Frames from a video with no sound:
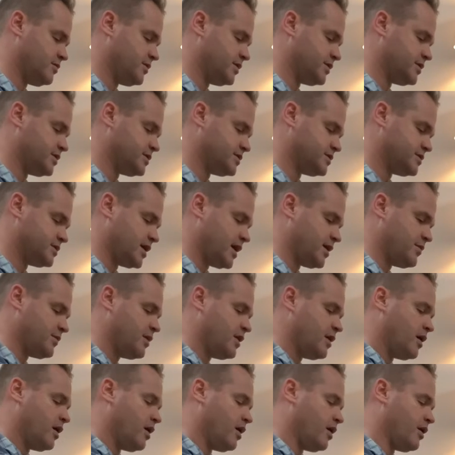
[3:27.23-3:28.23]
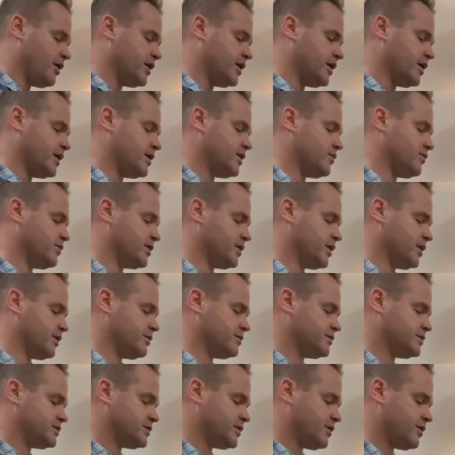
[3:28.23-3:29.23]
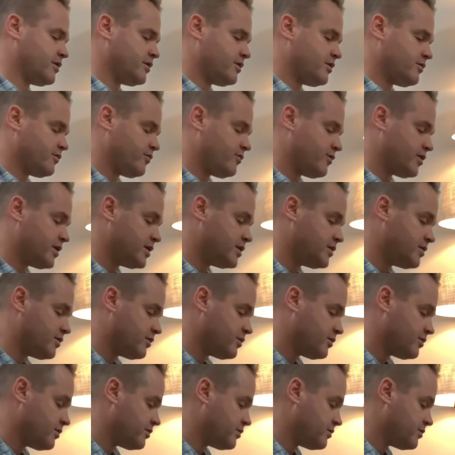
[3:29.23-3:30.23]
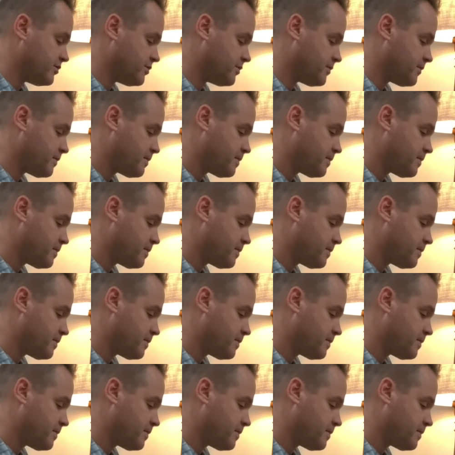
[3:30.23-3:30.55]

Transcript: the same. Oh yeah, here we go. So if we do